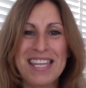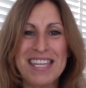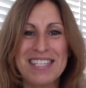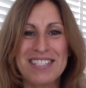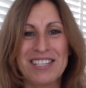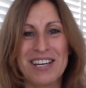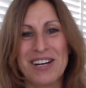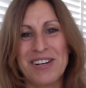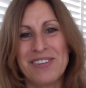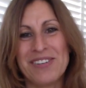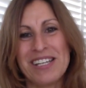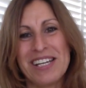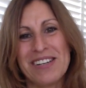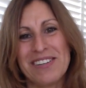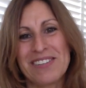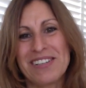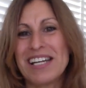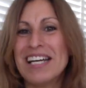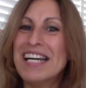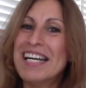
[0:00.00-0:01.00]
So you
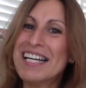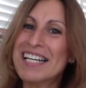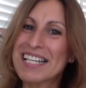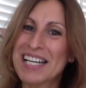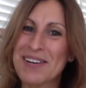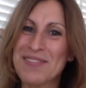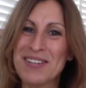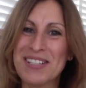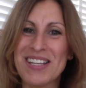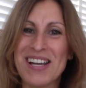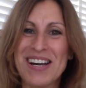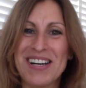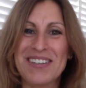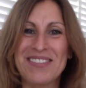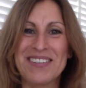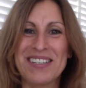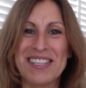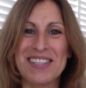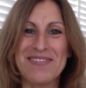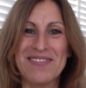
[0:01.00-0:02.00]
know come along
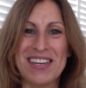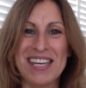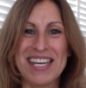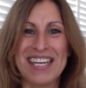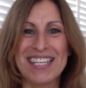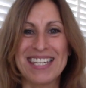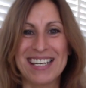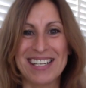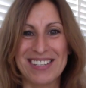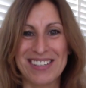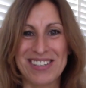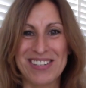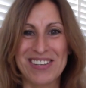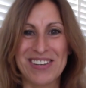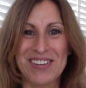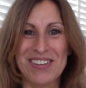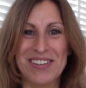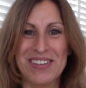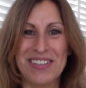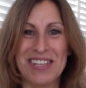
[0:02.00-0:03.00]
with me and I'll
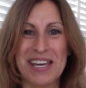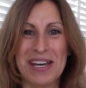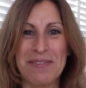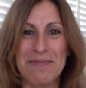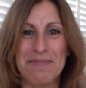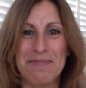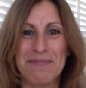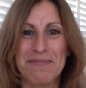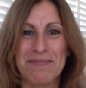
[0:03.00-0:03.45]
show you them.